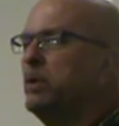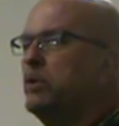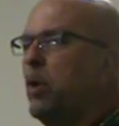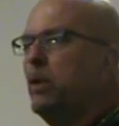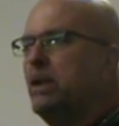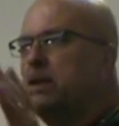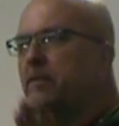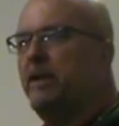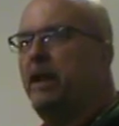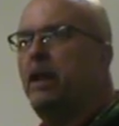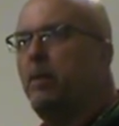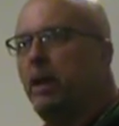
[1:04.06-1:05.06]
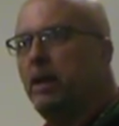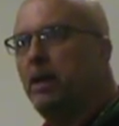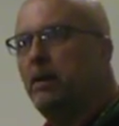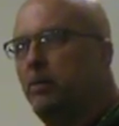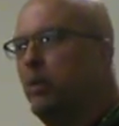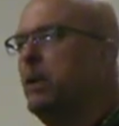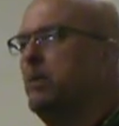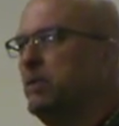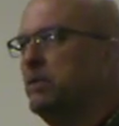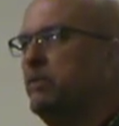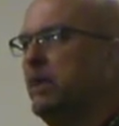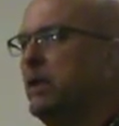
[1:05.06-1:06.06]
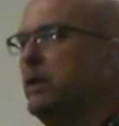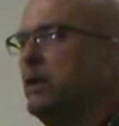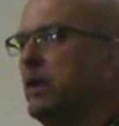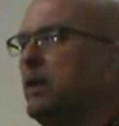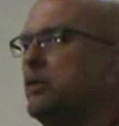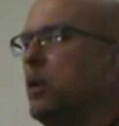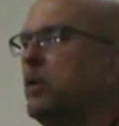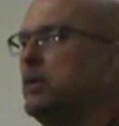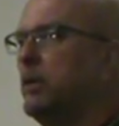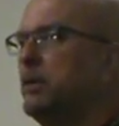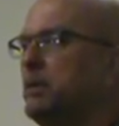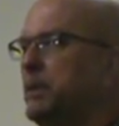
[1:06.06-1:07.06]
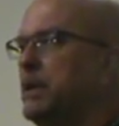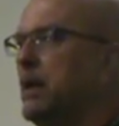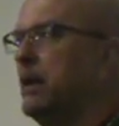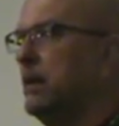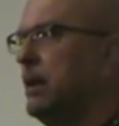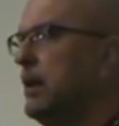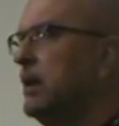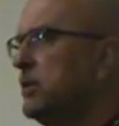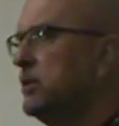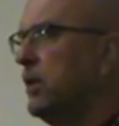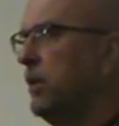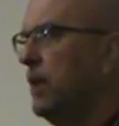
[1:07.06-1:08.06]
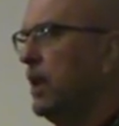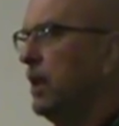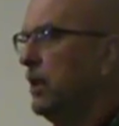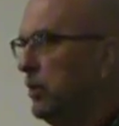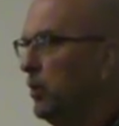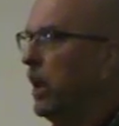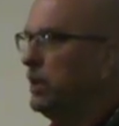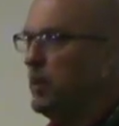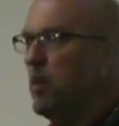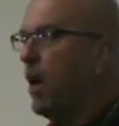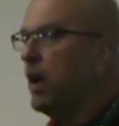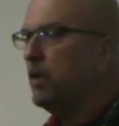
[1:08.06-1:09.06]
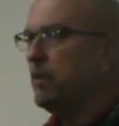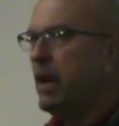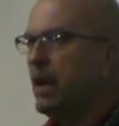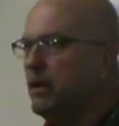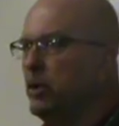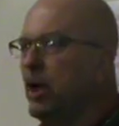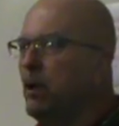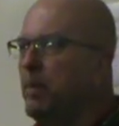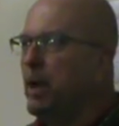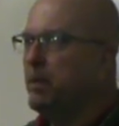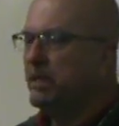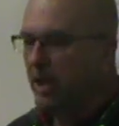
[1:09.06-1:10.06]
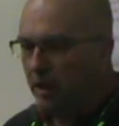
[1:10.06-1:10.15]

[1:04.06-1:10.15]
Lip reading: it totally different anyway than what was really told to be done. So as we walk around, you're going to be able to